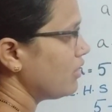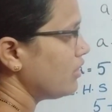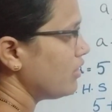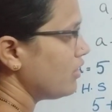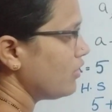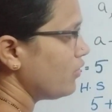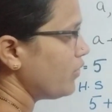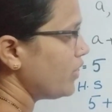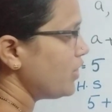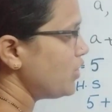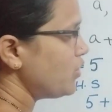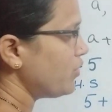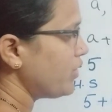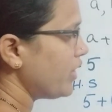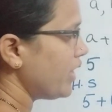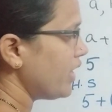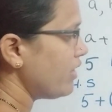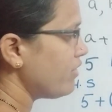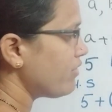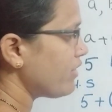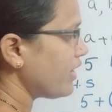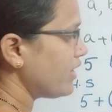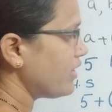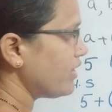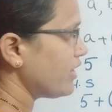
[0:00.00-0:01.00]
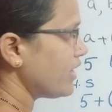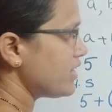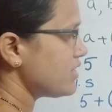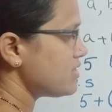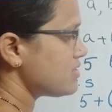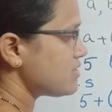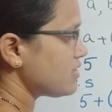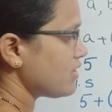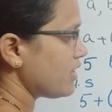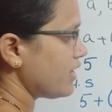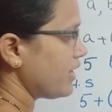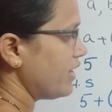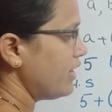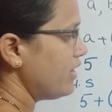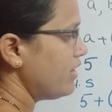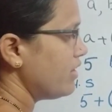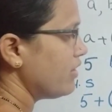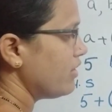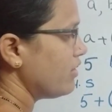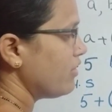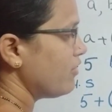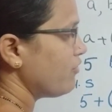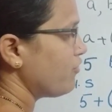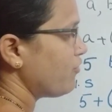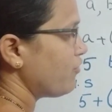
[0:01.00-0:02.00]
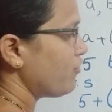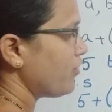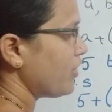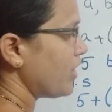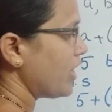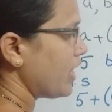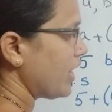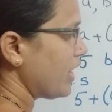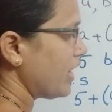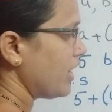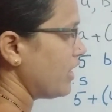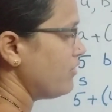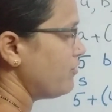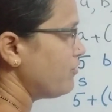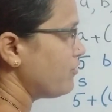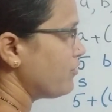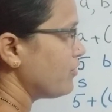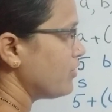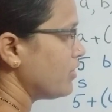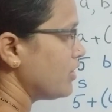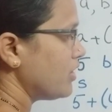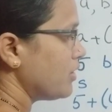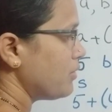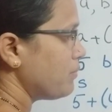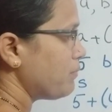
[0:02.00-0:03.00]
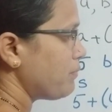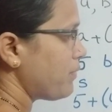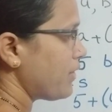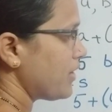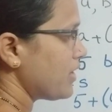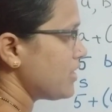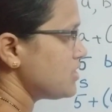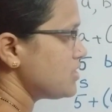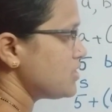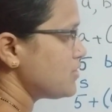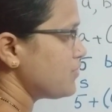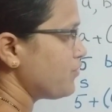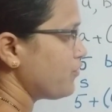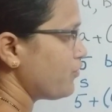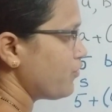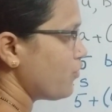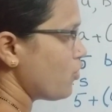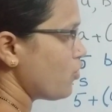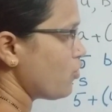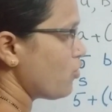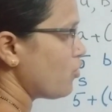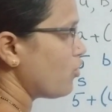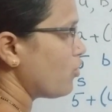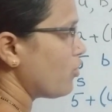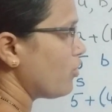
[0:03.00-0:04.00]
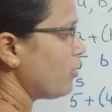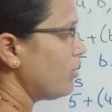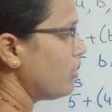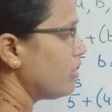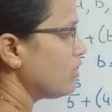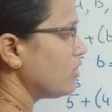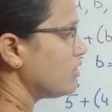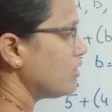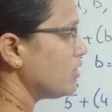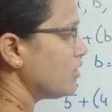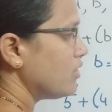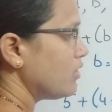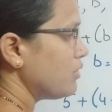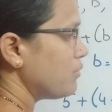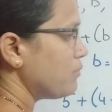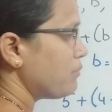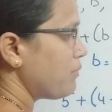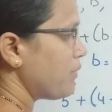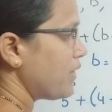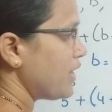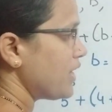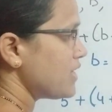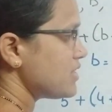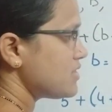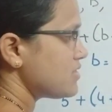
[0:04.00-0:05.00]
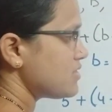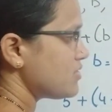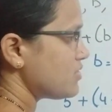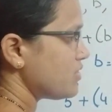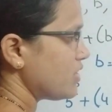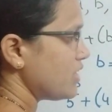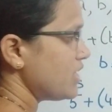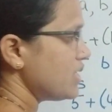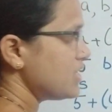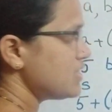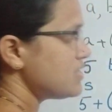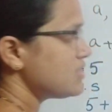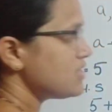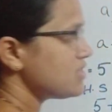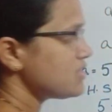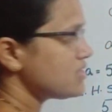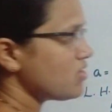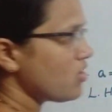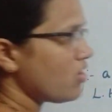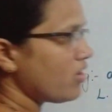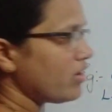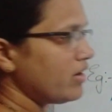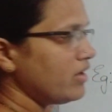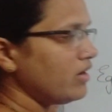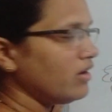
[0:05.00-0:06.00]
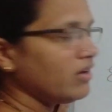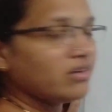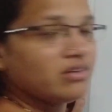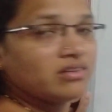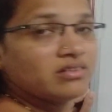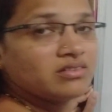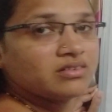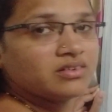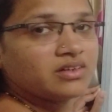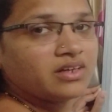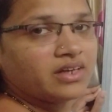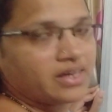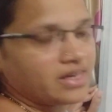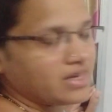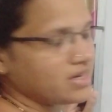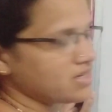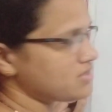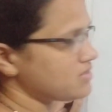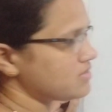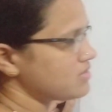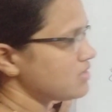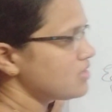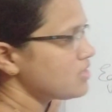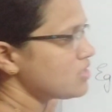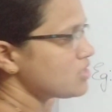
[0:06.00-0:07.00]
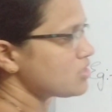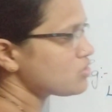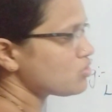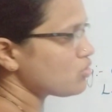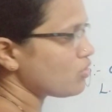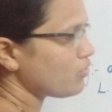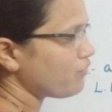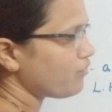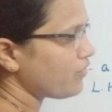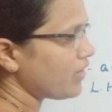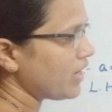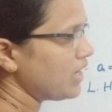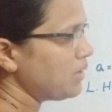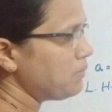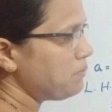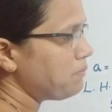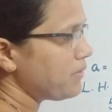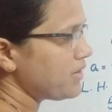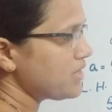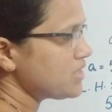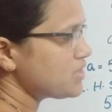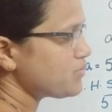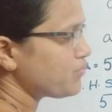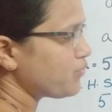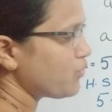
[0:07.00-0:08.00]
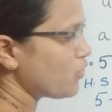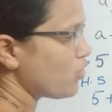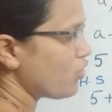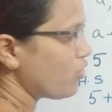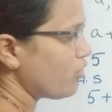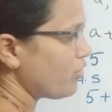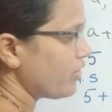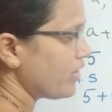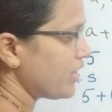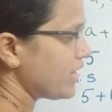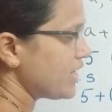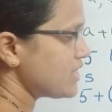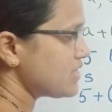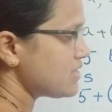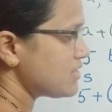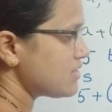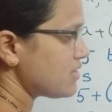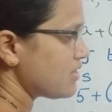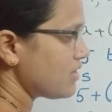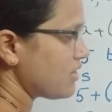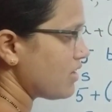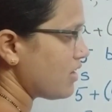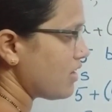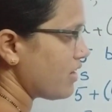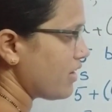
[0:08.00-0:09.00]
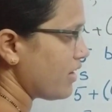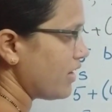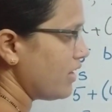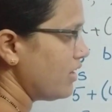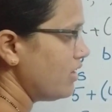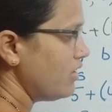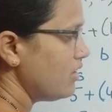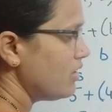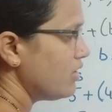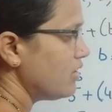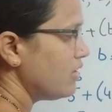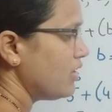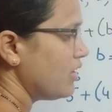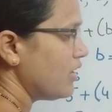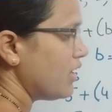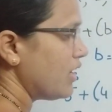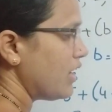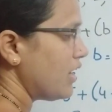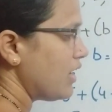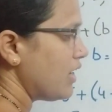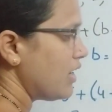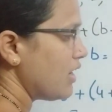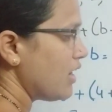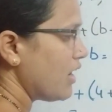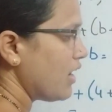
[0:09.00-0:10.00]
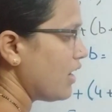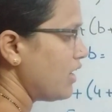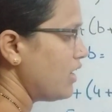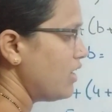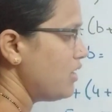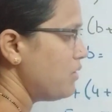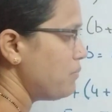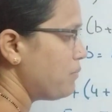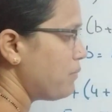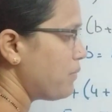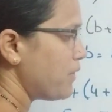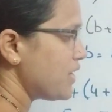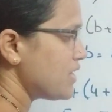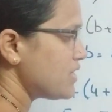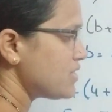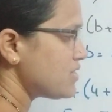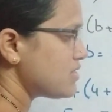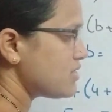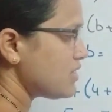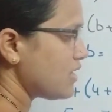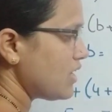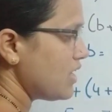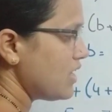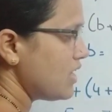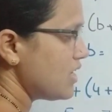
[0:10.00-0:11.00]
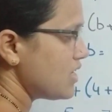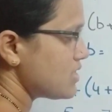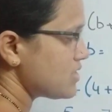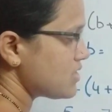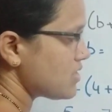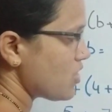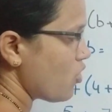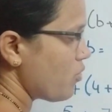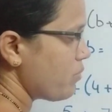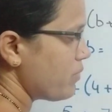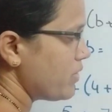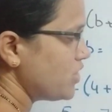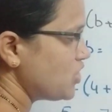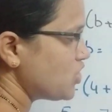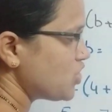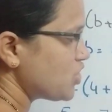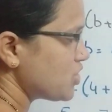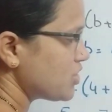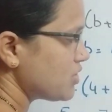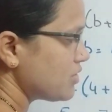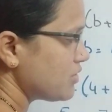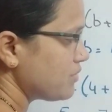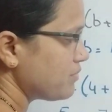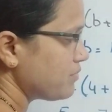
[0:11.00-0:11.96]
When you take right hand side, 5 plus 4 plus 3. Is this the order? Yes. So 5 plus 4 is 9. 9 plus 3 is how much?